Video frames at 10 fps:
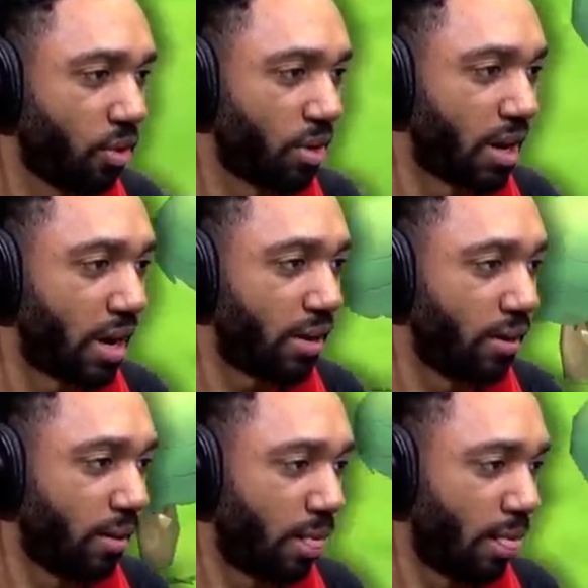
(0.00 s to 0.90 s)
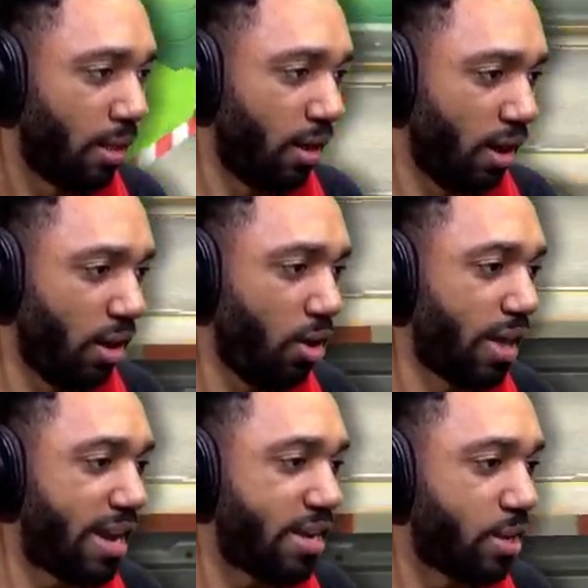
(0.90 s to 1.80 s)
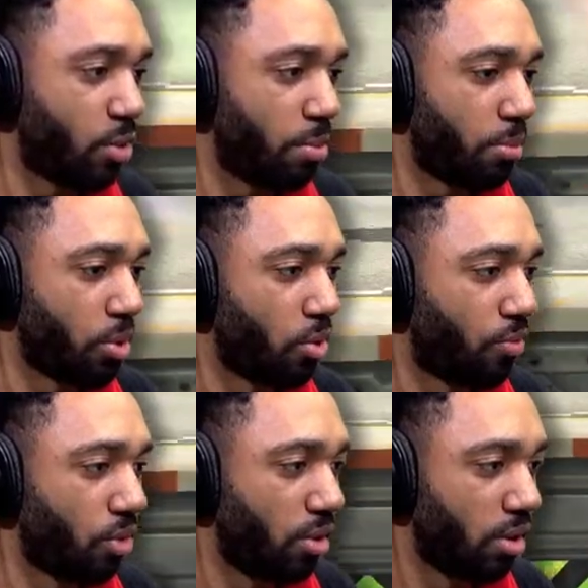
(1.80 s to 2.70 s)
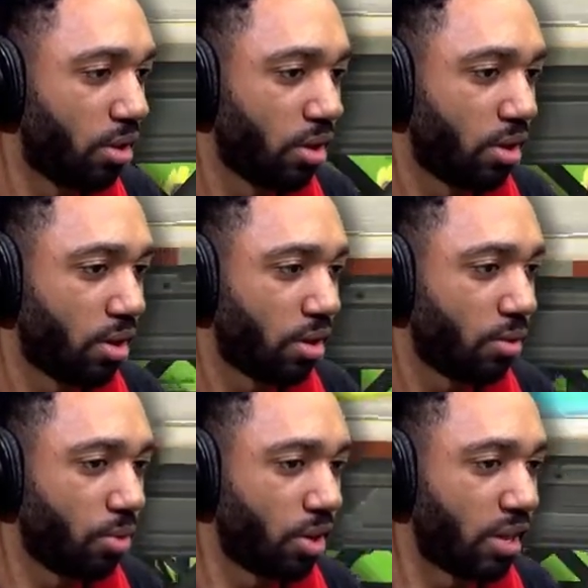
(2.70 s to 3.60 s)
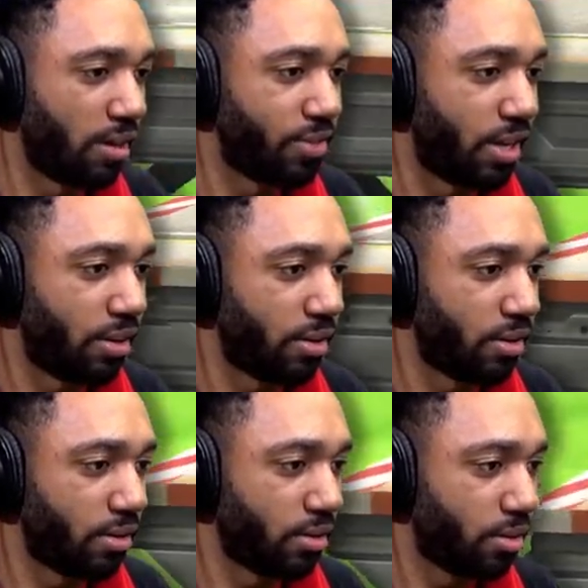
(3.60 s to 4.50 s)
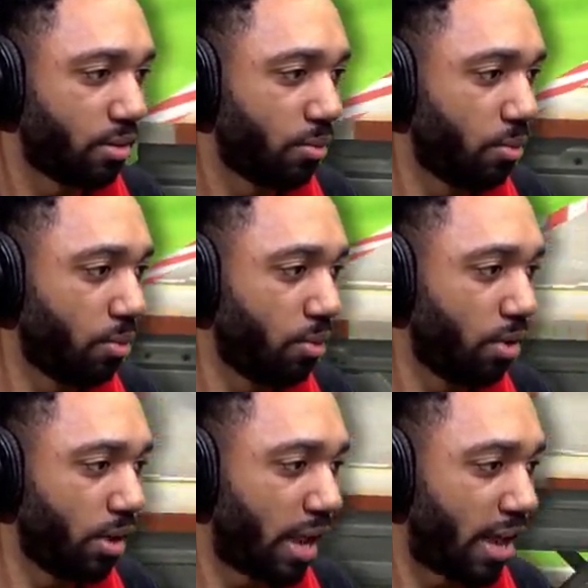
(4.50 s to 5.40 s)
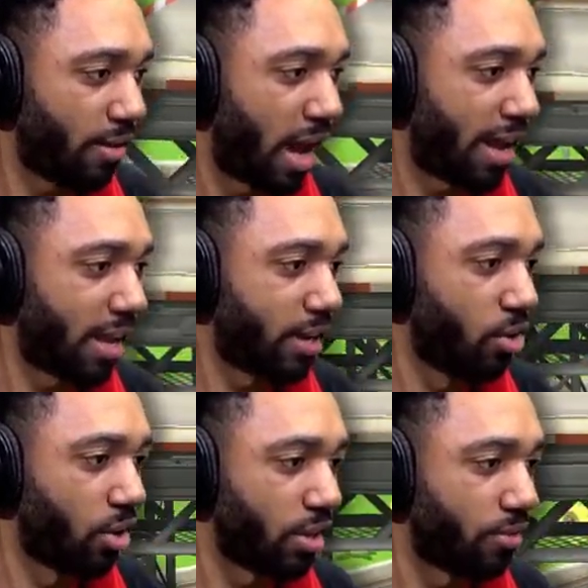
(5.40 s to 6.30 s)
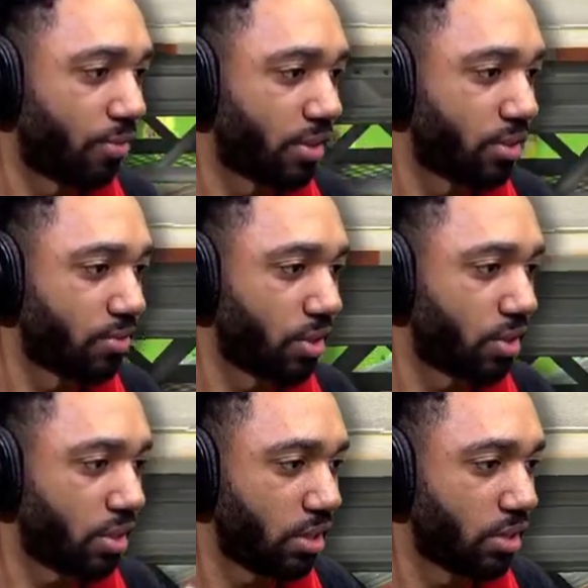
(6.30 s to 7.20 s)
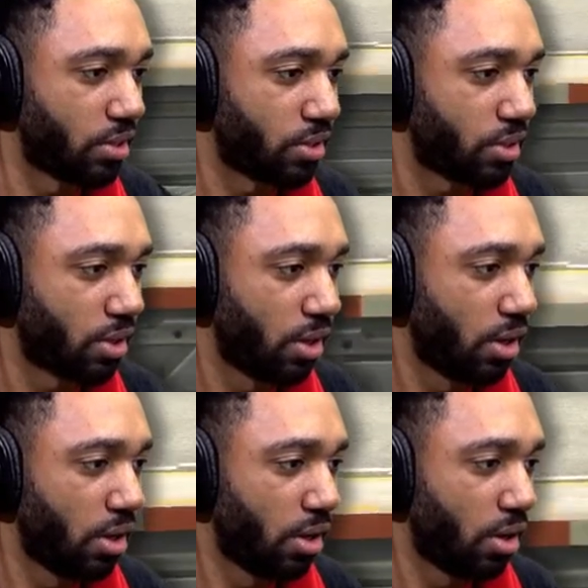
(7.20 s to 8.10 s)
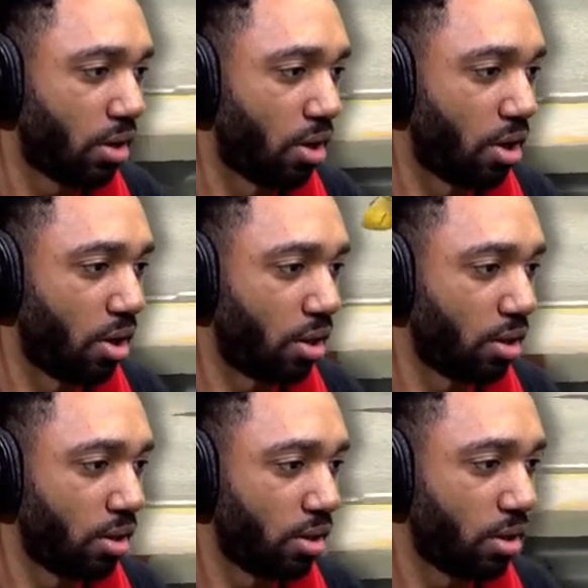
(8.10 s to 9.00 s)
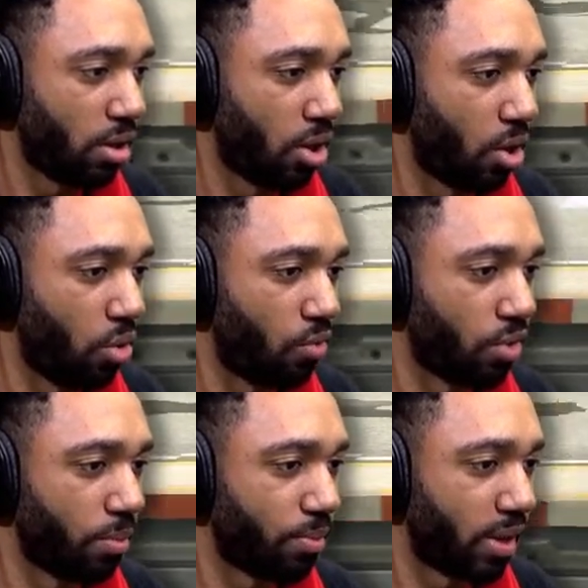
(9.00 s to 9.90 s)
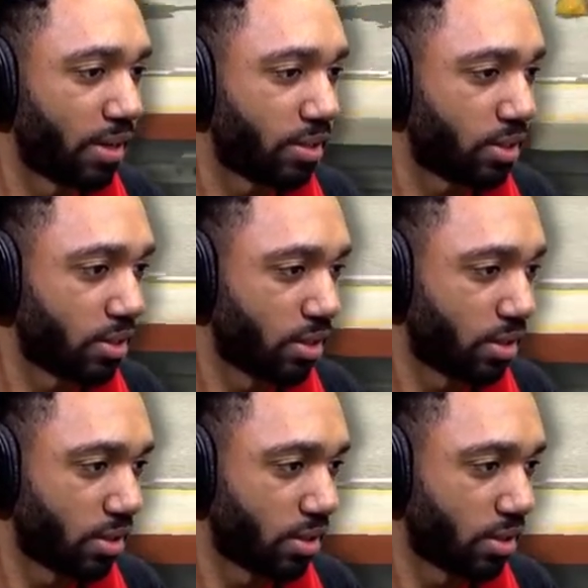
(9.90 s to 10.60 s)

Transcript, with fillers: Or not. Oh, that knee would have been beautiful. Would have loved it. Would have. I got to go on the offensive because he is all over the place.